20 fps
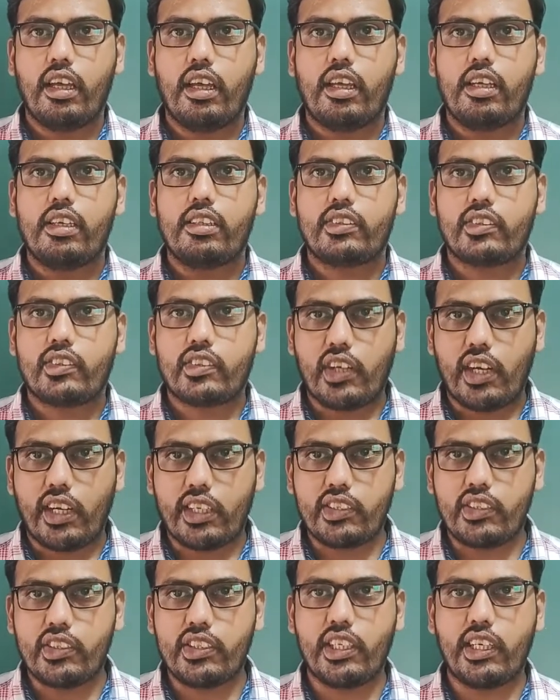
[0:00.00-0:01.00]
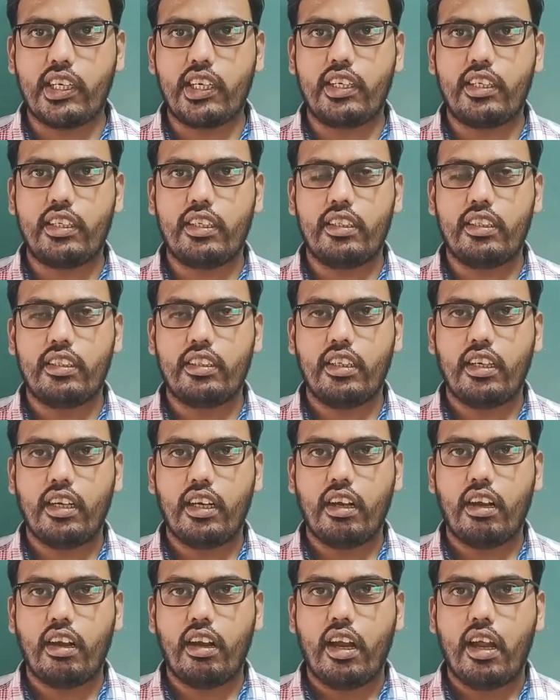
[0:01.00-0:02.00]
structure
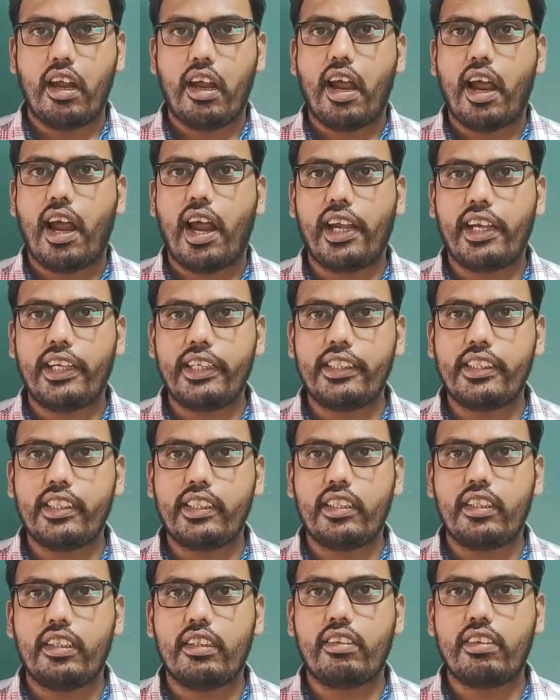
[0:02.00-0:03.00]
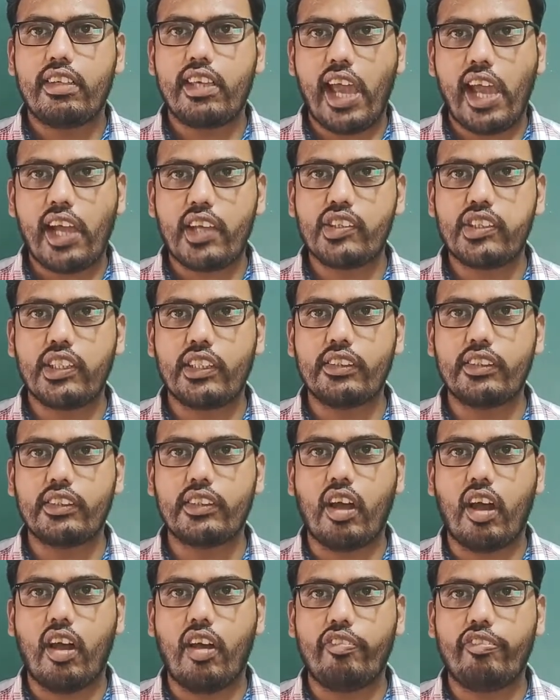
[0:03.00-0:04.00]
and reactions
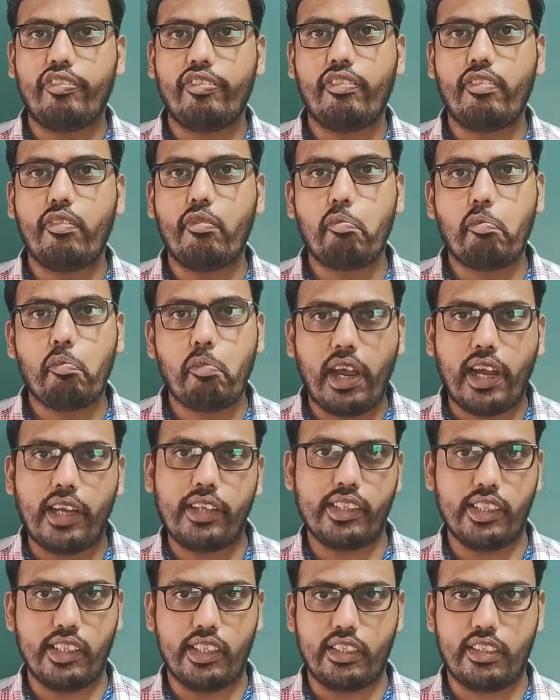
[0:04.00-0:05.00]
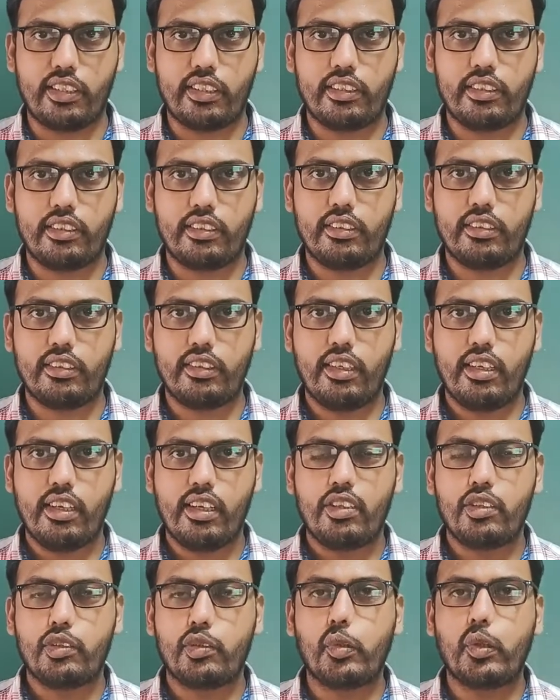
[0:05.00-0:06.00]
of matter.
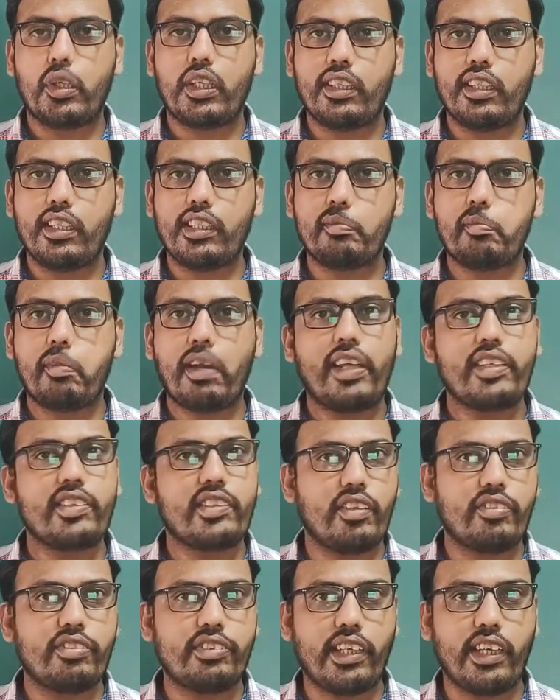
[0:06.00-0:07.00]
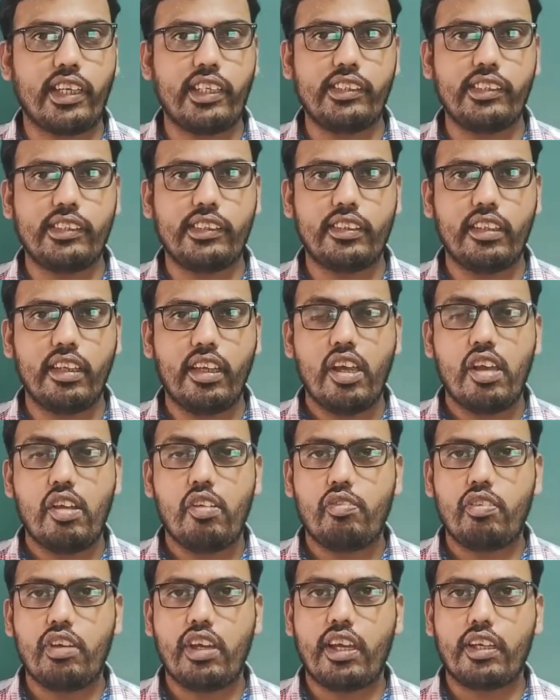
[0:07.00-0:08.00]
So in this branch of science
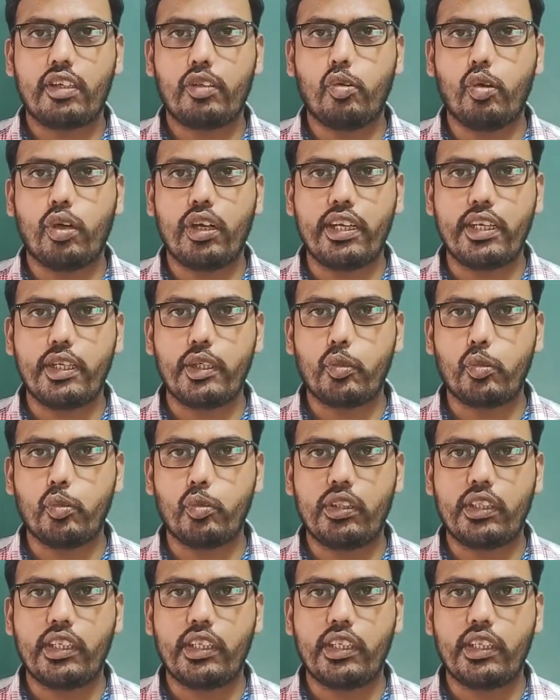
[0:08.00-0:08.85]
we are going to